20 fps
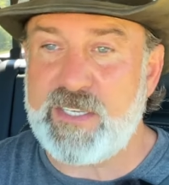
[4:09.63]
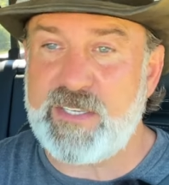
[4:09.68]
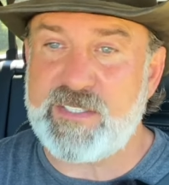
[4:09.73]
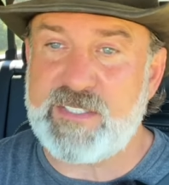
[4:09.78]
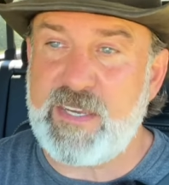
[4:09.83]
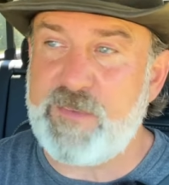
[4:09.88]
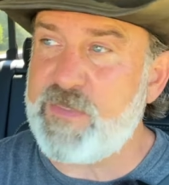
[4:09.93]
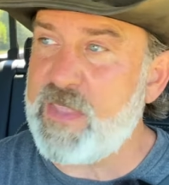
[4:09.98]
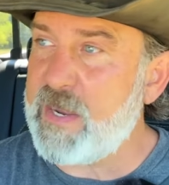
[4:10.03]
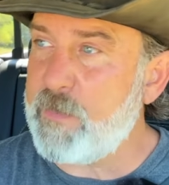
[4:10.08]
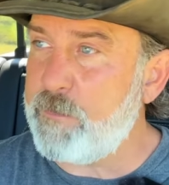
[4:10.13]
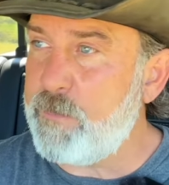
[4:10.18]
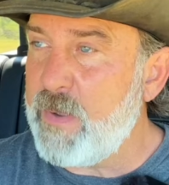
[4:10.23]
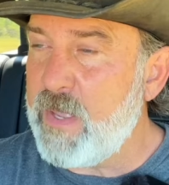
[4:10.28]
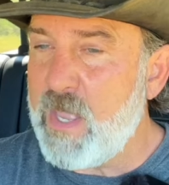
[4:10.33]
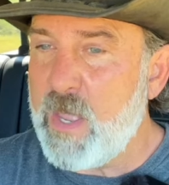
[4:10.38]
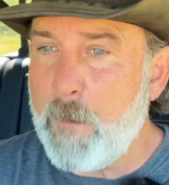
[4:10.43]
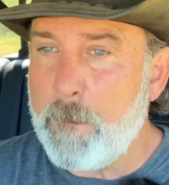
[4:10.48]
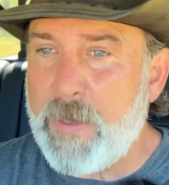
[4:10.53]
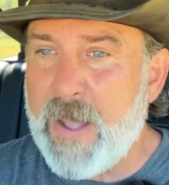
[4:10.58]
and see if they
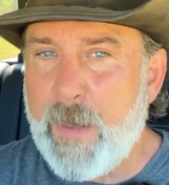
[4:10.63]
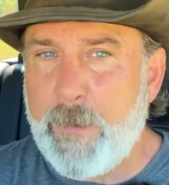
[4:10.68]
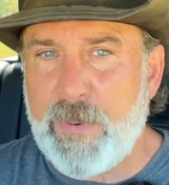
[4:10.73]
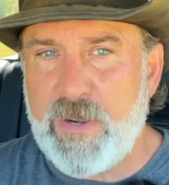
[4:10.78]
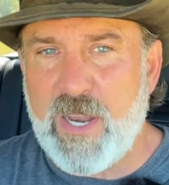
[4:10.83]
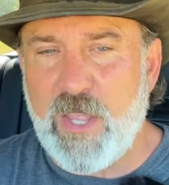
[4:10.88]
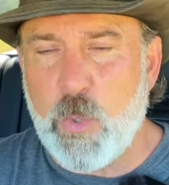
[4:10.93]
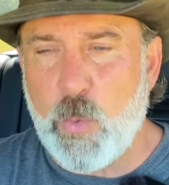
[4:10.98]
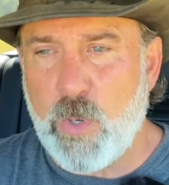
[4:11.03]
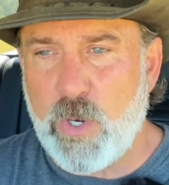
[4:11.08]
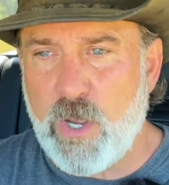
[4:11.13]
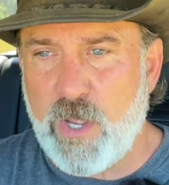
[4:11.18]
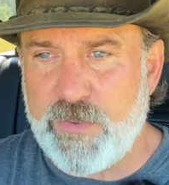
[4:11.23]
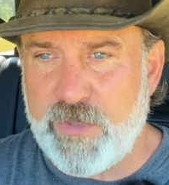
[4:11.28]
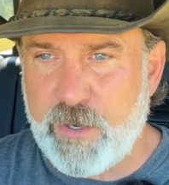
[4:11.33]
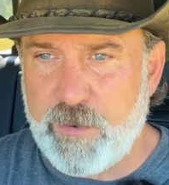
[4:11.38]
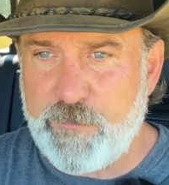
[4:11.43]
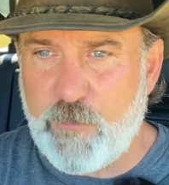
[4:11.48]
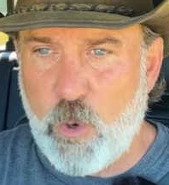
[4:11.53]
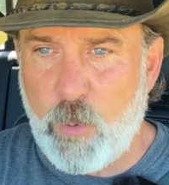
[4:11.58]
can pop another one on
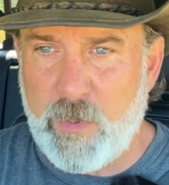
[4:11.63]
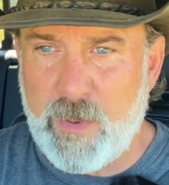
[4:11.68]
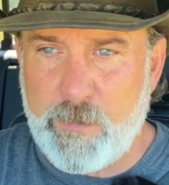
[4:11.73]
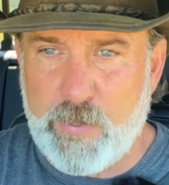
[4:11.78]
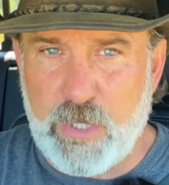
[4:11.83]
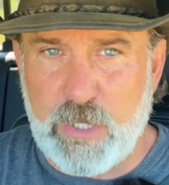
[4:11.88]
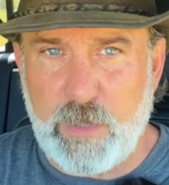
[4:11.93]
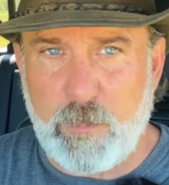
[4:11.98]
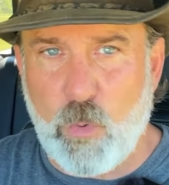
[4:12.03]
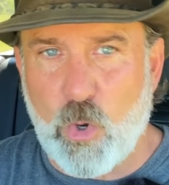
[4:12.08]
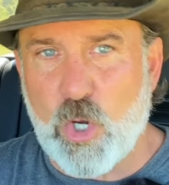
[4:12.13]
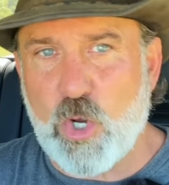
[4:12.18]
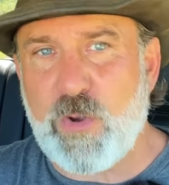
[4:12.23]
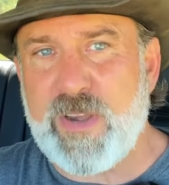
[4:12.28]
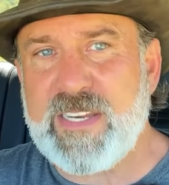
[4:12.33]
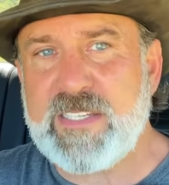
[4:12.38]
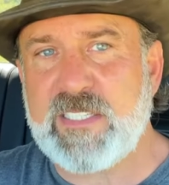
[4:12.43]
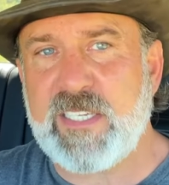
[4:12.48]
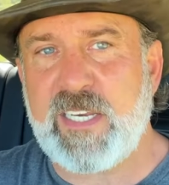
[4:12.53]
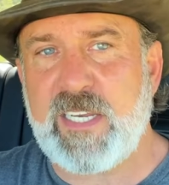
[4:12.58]
there for me and put a little more
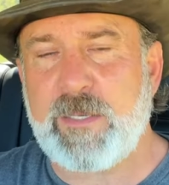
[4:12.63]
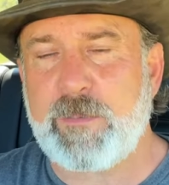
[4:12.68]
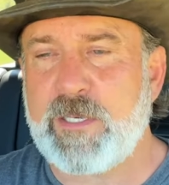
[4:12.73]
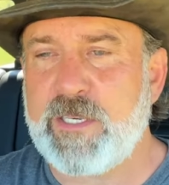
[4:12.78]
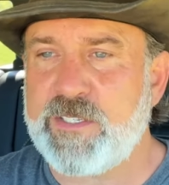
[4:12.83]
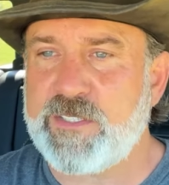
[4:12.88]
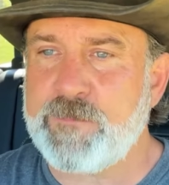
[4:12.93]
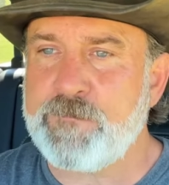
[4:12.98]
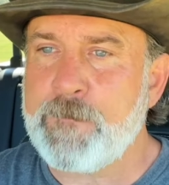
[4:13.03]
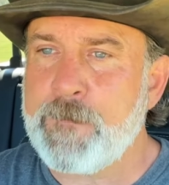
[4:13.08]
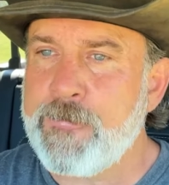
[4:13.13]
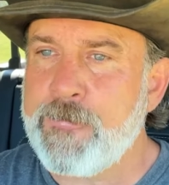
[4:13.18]
grease in it. Because